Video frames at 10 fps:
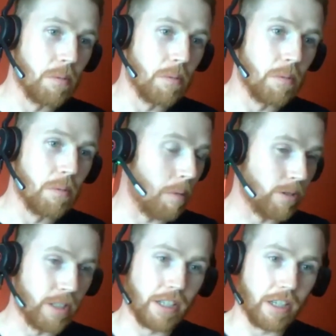But
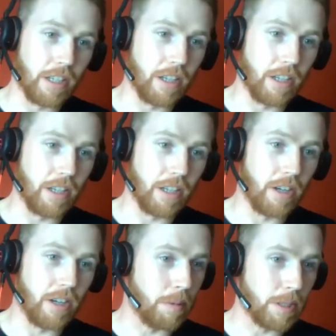most likely, I'll be
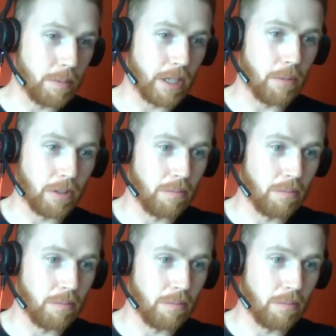speaking with them.